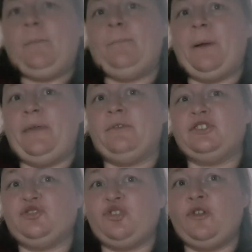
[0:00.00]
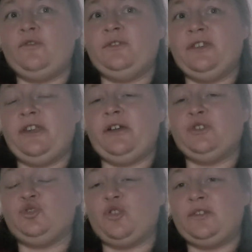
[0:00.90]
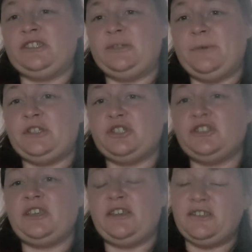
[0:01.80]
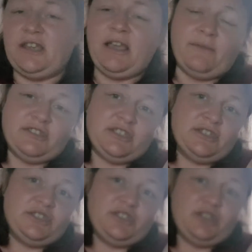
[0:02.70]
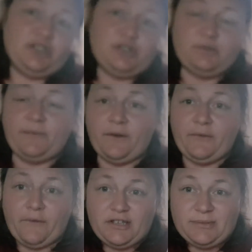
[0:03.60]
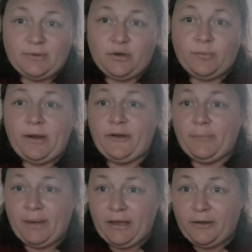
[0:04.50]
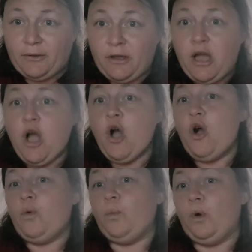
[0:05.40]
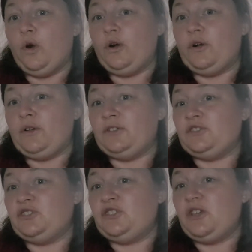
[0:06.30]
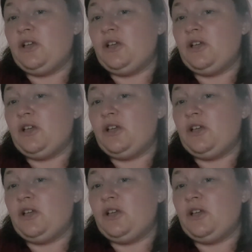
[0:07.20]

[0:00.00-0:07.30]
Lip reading: But there was a strong suspicion that ever since, she was very, very small, Mary Bell was